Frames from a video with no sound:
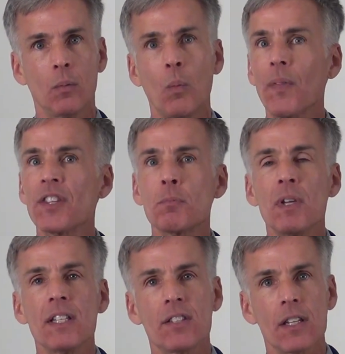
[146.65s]
What this
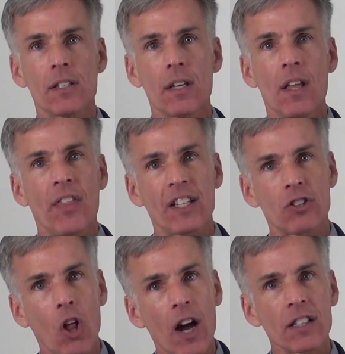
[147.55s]
means is that as
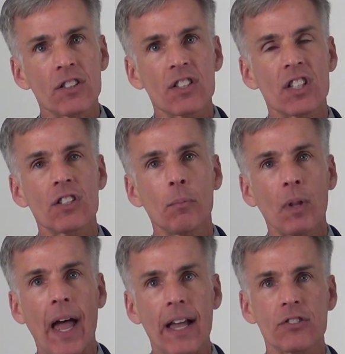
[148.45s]
long as the system
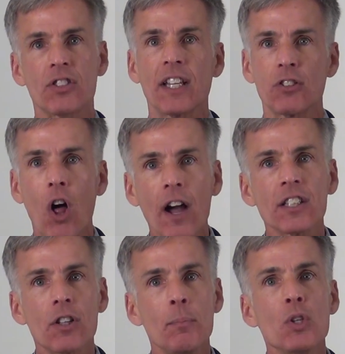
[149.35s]
lasts, as long
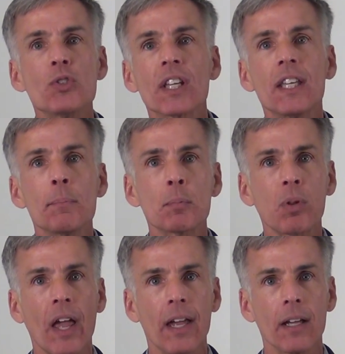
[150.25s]
as the music keeps
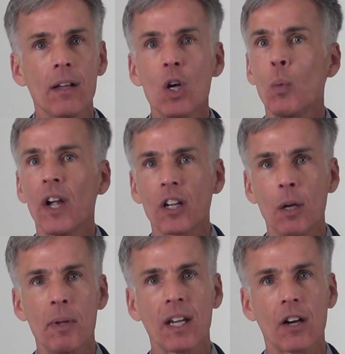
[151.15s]
playing, we are
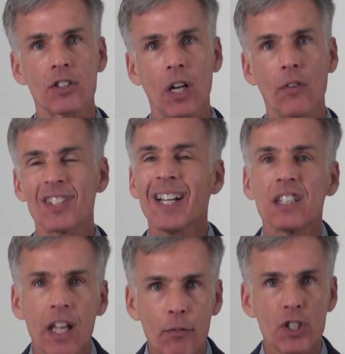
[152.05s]
committing ourselves,
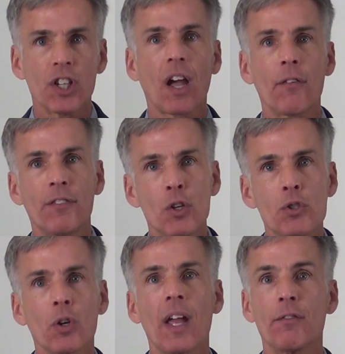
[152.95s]
leveraging our
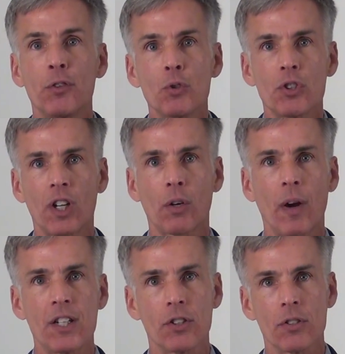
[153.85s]
future and future
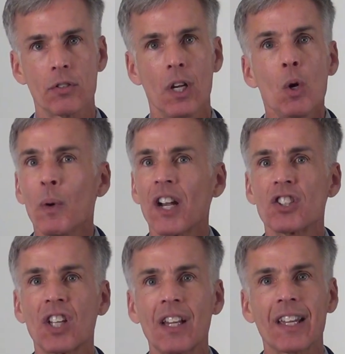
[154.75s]
generations. We are
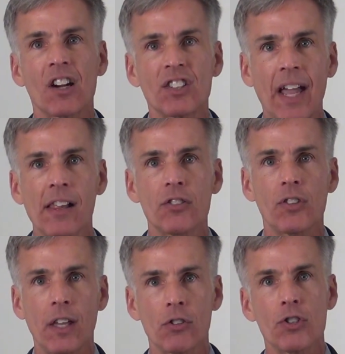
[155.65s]
selling our talents,
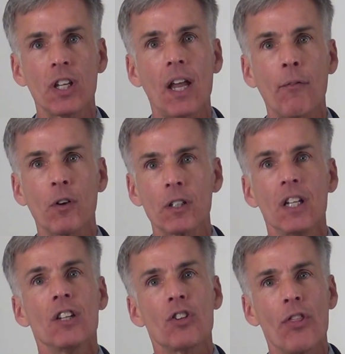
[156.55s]
energy, and effort
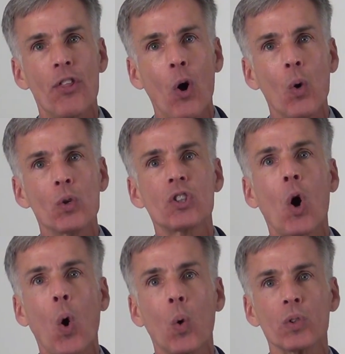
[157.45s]
to those
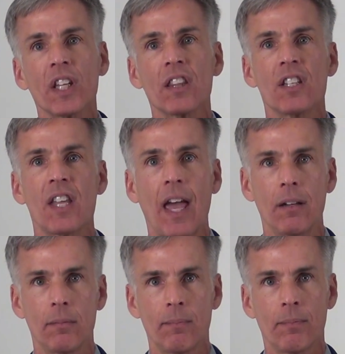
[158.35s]
holding the debt,